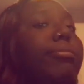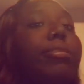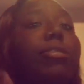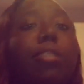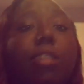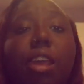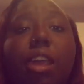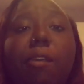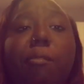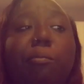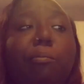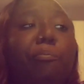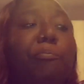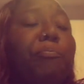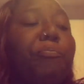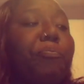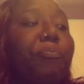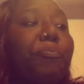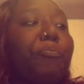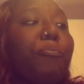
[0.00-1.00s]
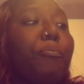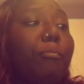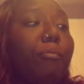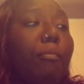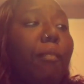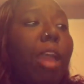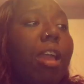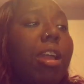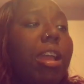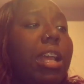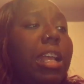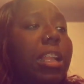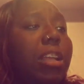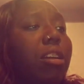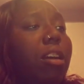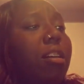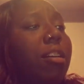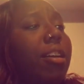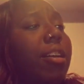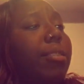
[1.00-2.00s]
But yeah. It's
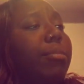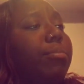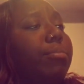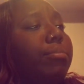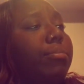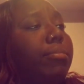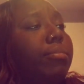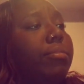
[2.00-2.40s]
called